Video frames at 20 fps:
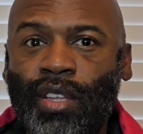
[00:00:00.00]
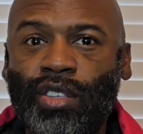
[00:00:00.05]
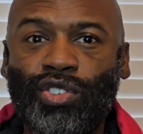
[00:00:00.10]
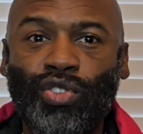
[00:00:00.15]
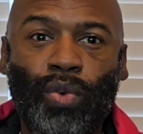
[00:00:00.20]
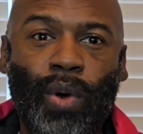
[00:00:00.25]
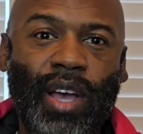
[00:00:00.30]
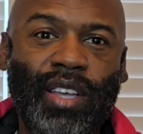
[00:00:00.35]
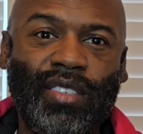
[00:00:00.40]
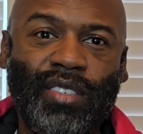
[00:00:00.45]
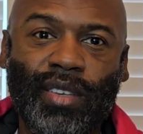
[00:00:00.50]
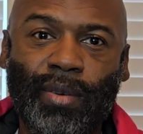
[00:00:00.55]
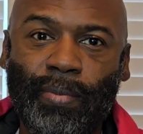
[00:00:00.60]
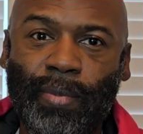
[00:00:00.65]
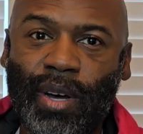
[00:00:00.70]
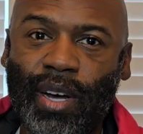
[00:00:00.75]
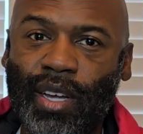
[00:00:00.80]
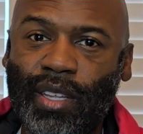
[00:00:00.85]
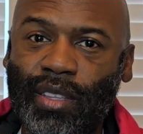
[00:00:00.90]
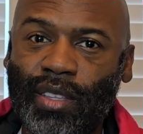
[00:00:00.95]
twice a
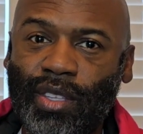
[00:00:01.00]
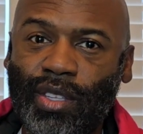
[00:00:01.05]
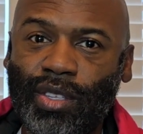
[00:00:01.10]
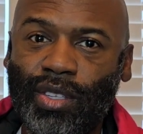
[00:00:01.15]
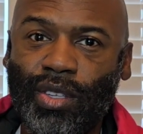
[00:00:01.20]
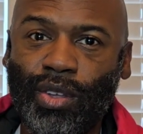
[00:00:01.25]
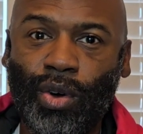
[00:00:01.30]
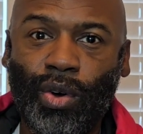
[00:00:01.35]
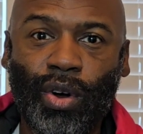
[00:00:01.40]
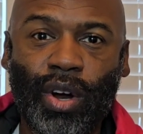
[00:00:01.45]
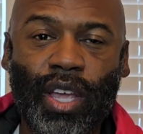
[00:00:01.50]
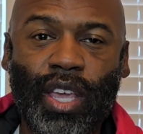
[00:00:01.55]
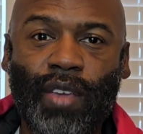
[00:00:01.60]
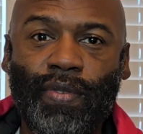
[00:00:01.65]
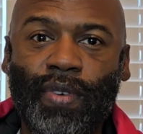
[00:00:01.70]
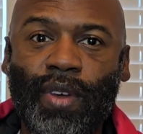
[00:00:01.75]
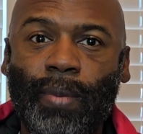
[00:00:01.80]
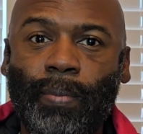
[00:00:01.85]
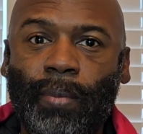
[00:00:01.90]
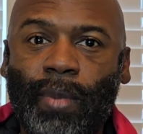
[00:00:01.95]
month, or
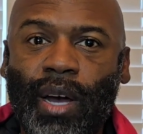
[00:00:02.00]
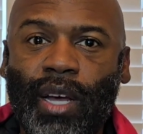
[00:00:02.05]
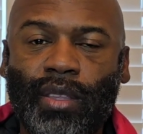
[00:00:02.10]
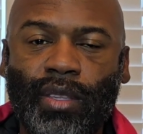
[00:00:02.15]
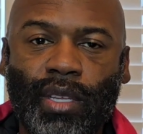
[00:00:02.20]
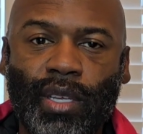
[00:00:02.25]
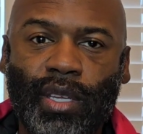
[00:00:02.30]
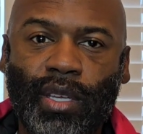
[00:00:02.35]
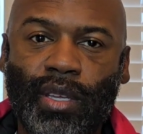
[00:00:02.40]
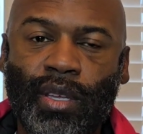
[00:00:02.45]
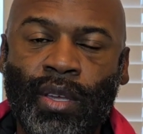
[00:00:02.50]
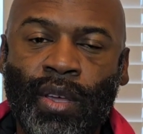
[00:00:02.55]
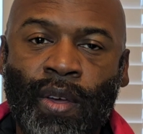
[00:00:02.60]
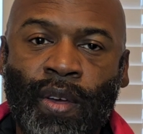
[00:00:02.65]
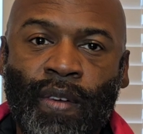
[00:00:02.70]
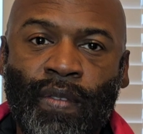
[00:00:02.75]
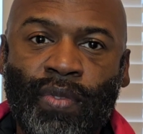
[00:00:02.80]
even monthly.